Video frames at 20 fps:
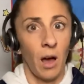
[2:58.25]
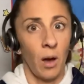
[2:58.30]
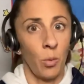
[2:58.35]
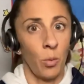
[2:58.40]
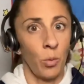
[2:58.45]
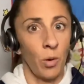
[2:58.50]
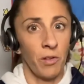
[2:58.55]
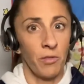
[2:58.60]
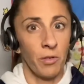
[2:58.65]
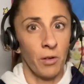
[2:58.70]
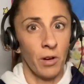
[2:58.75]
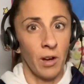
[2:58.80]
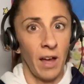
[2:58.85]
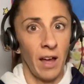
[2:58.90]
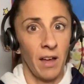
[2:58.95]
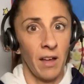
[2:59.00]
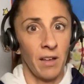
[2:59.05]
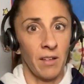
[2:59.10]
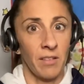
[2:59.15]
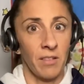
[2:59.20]
Whoever
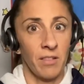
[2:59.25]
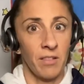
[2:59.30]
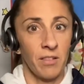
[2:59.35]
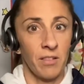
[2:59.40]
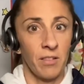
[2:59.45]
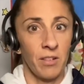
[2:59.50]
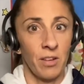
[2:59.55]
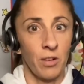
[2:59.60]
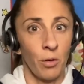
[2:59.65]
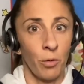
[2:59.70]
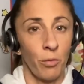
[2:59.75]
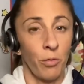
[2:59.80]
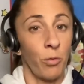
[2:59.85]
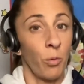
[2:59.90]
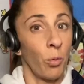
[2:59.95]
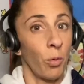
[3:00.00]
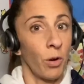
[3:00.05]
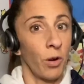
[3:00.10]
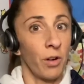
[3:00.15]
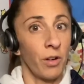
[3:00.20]
has,
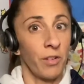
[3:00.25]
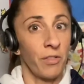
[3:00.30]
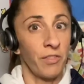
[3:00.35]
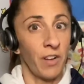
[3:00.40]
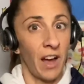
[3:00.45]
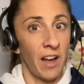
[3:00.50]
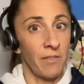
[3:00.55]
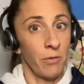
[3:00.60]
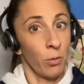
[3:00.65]
4, 5,